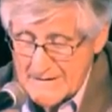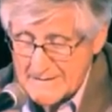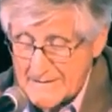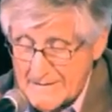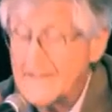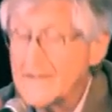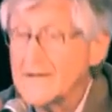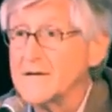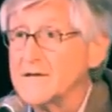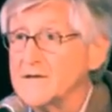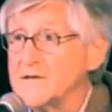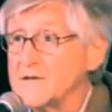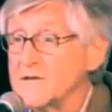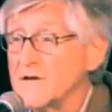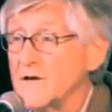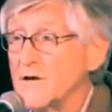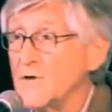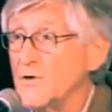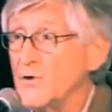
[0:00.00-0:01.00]
linkage
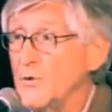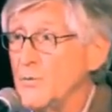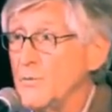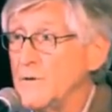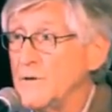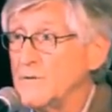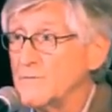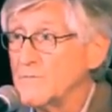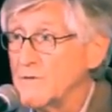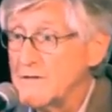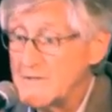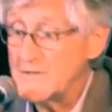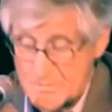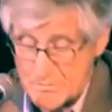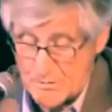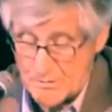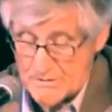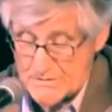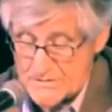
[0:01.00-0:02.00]
to human
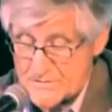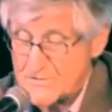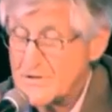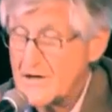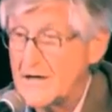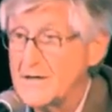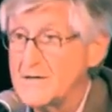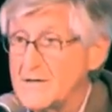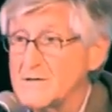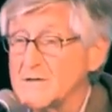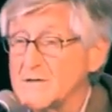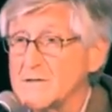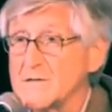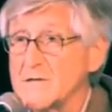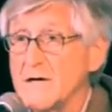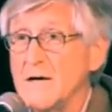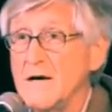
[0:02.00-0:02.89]
resource changes.